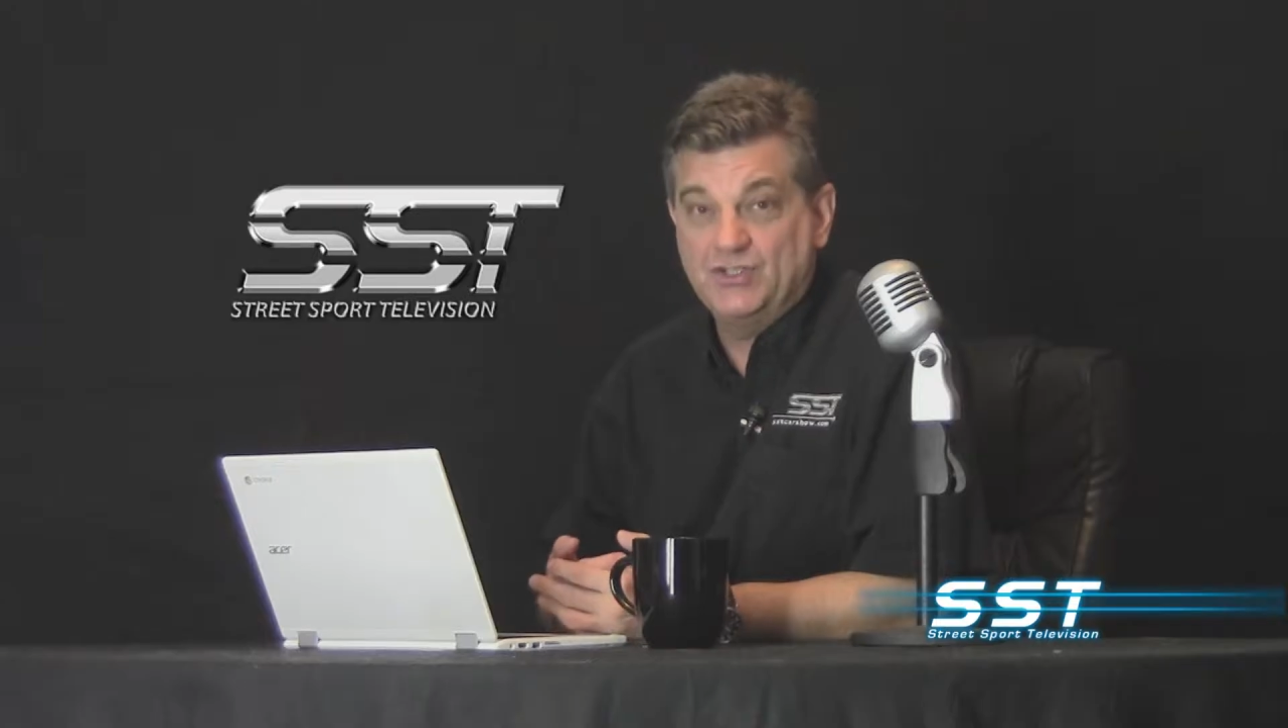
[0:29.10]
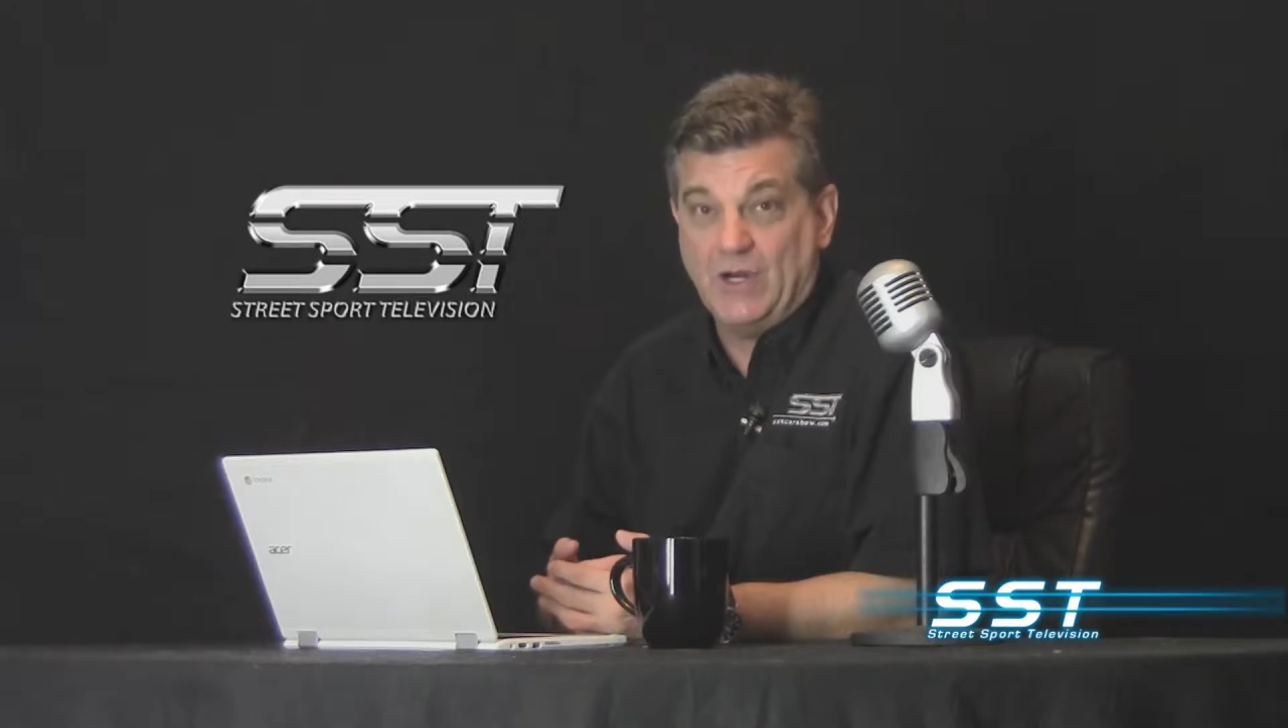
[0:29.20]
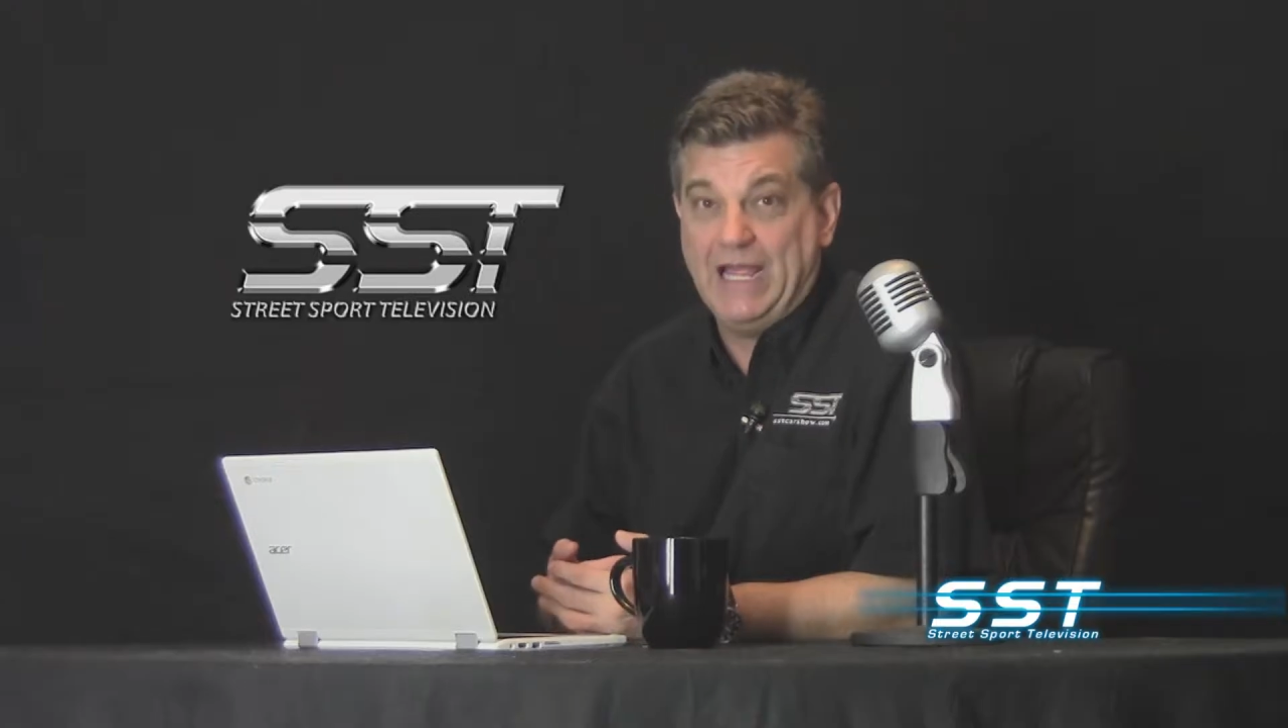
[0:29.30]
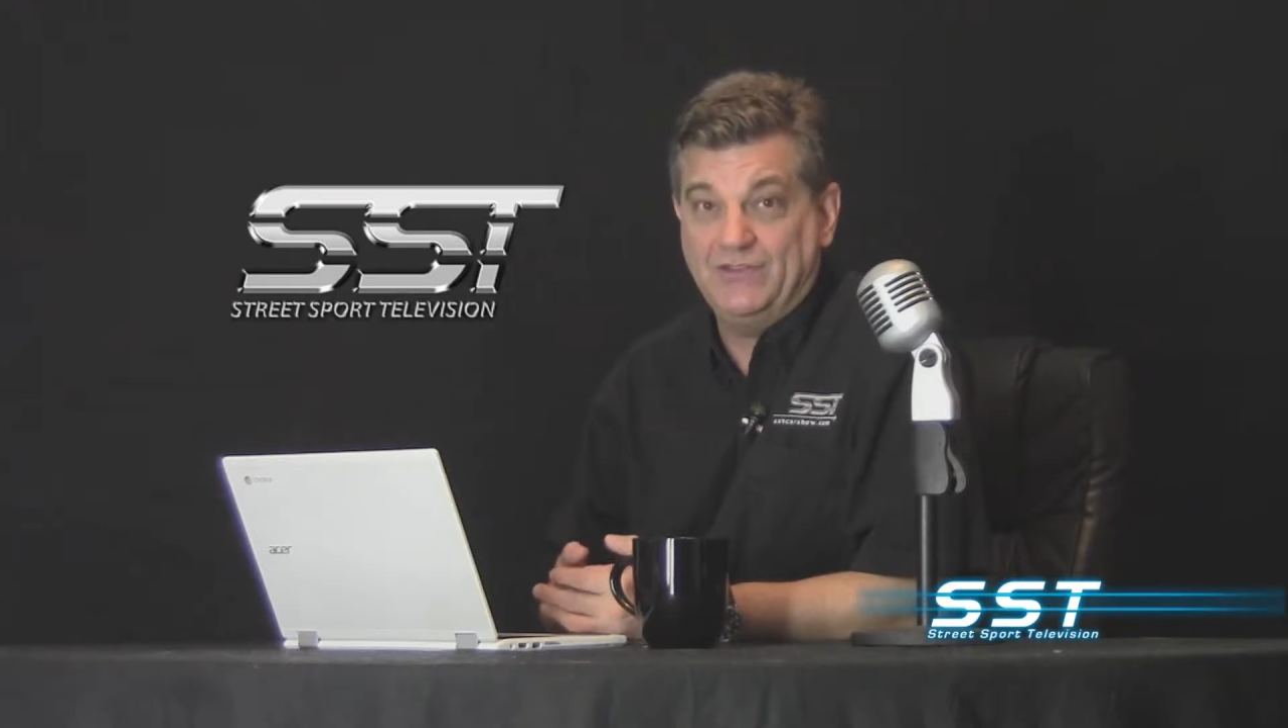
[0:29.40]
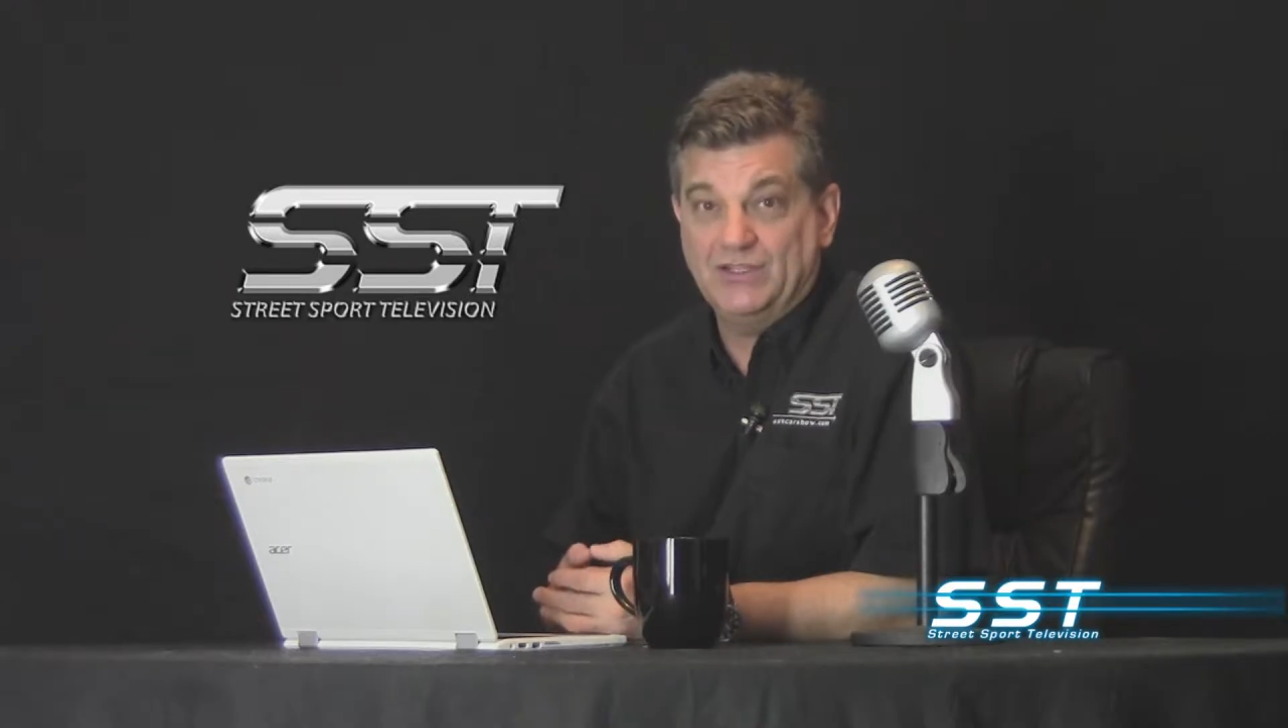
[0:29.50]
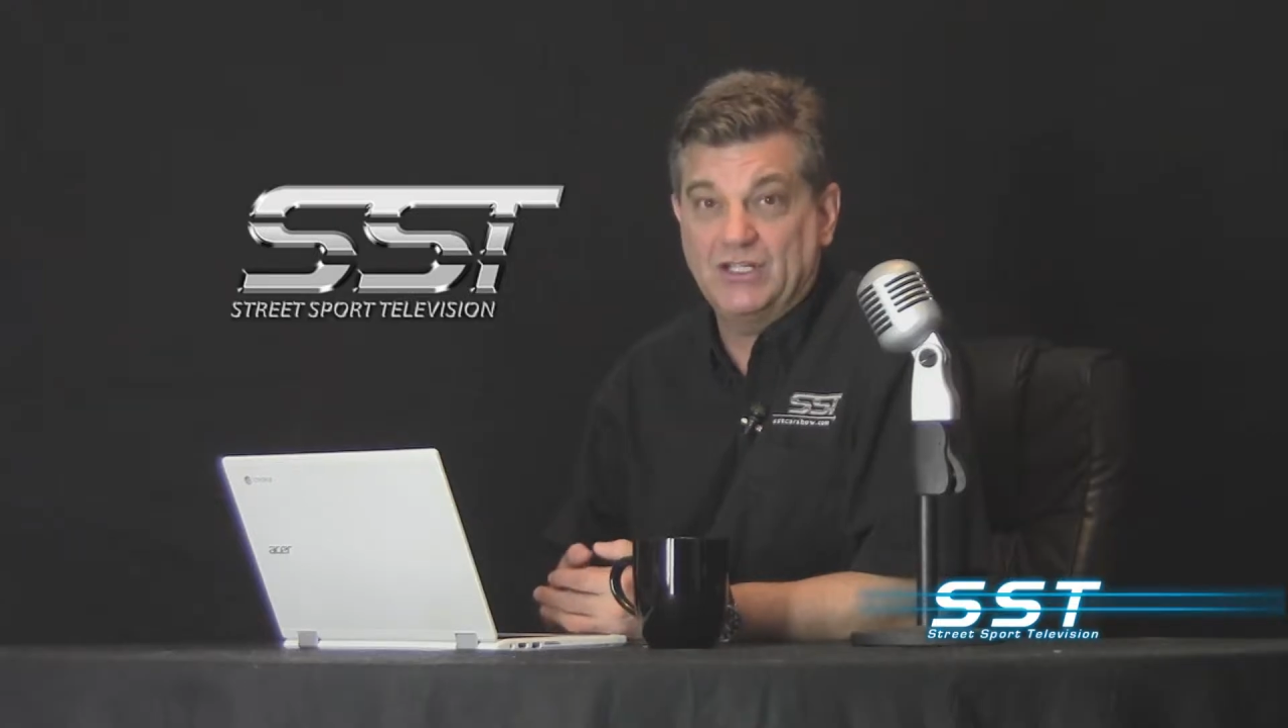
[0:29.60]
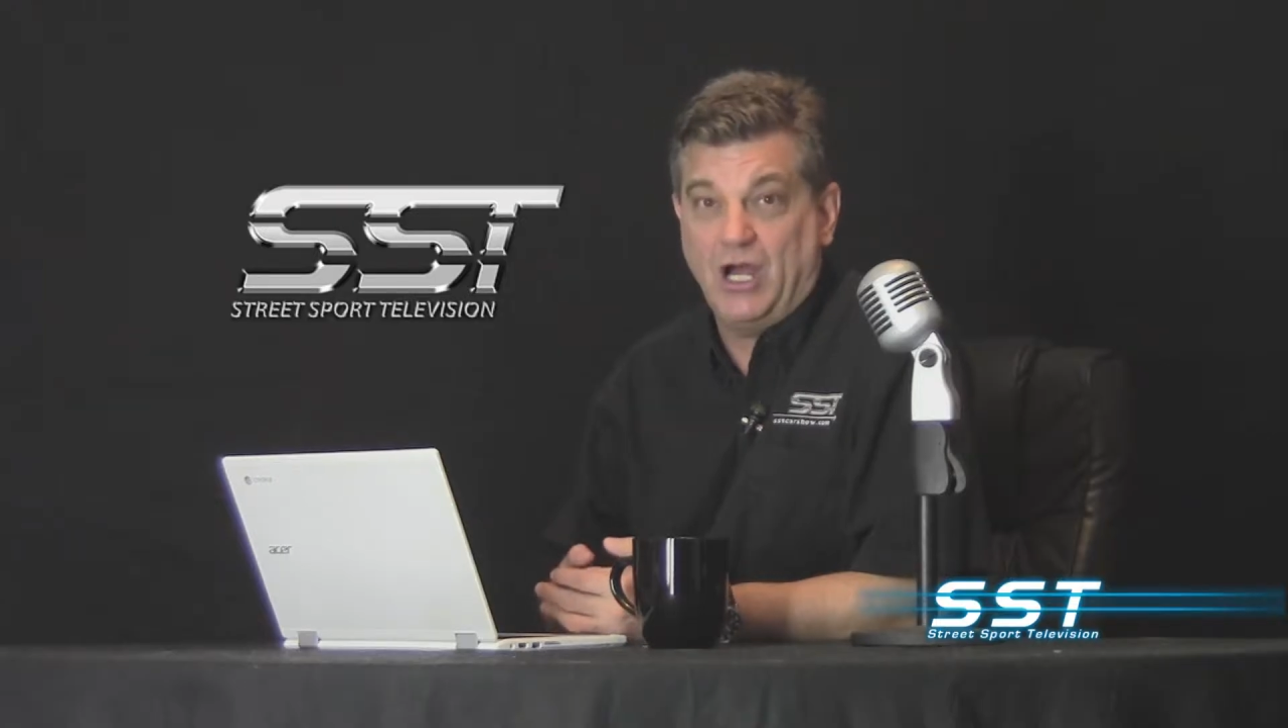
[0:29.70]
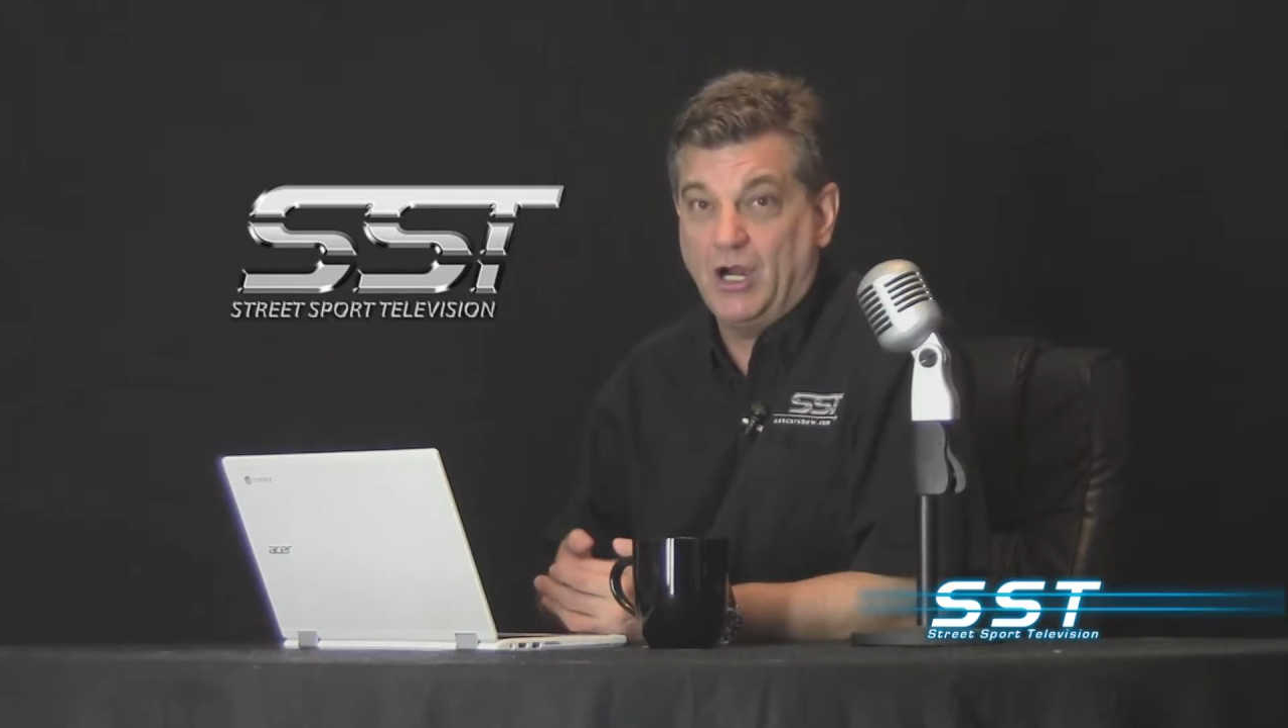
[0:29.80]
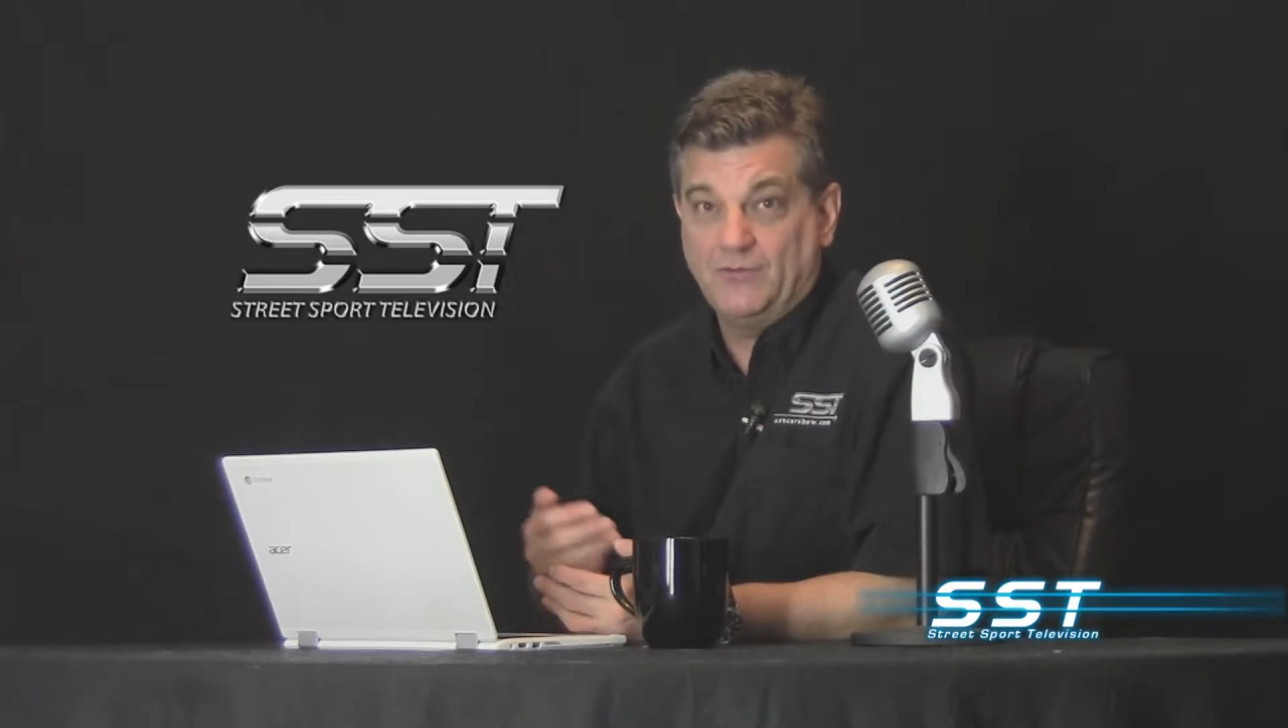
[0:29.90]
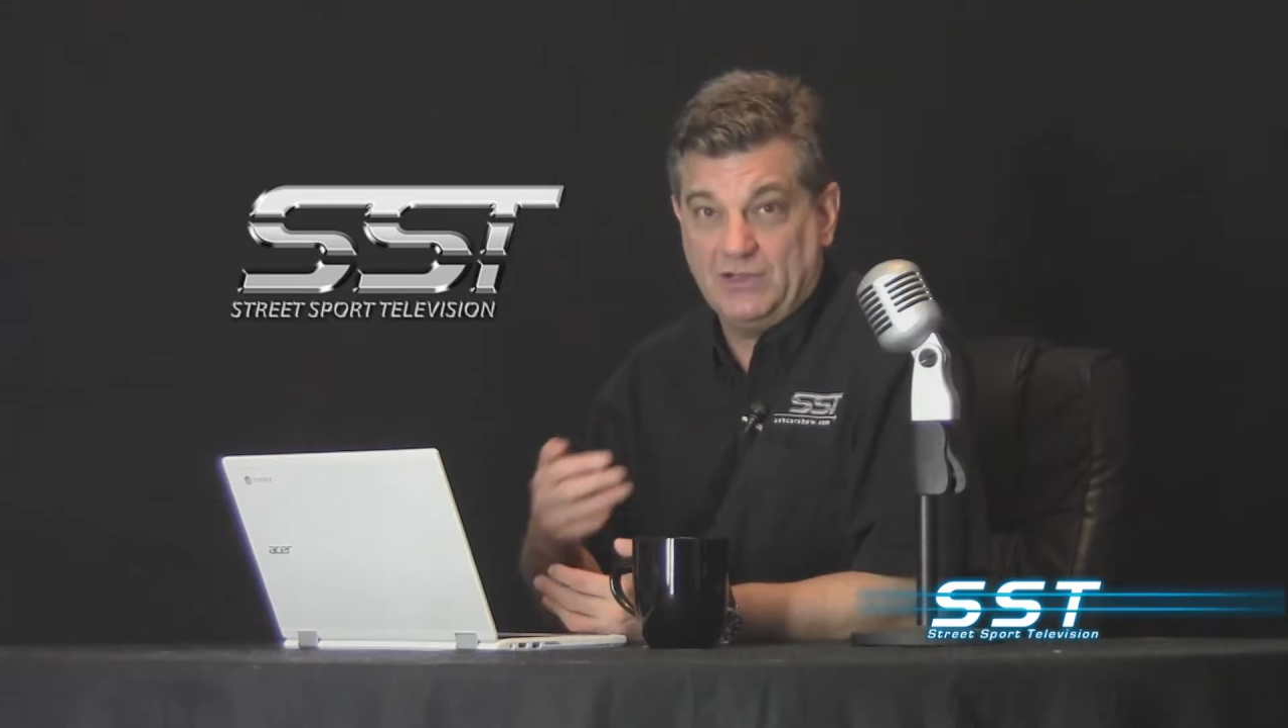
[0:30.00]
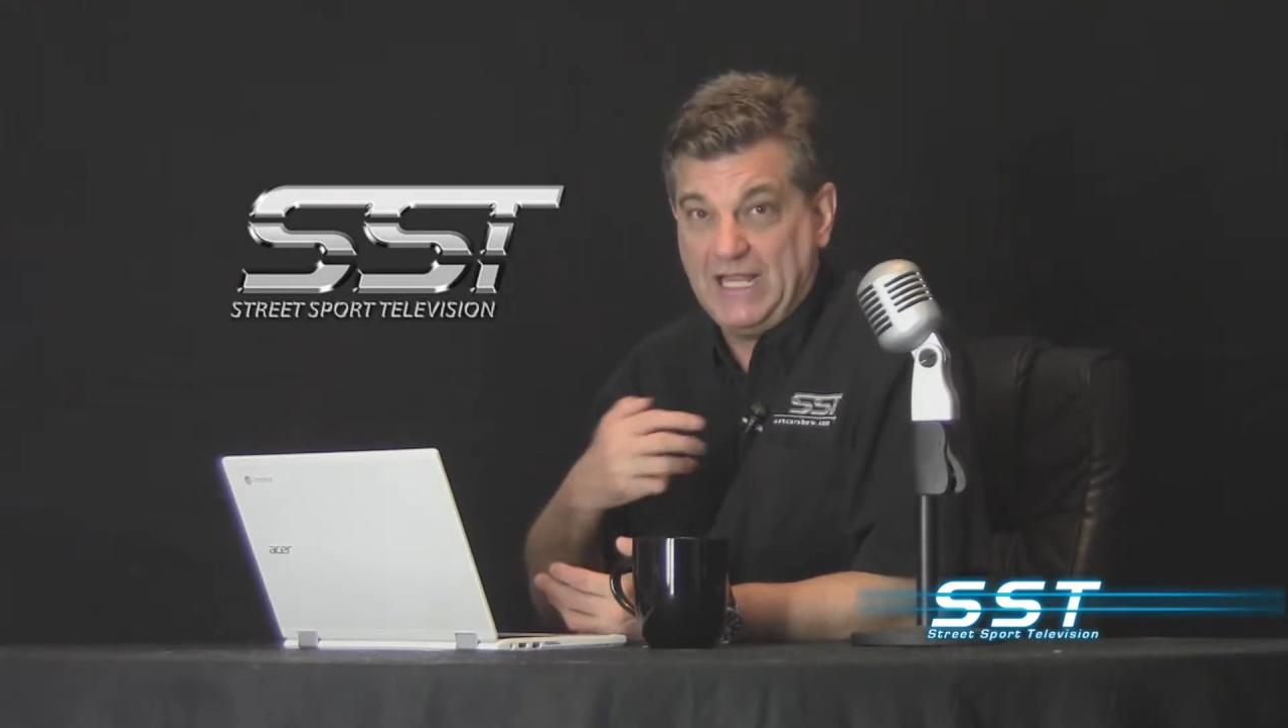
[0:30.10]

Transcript: driving the car over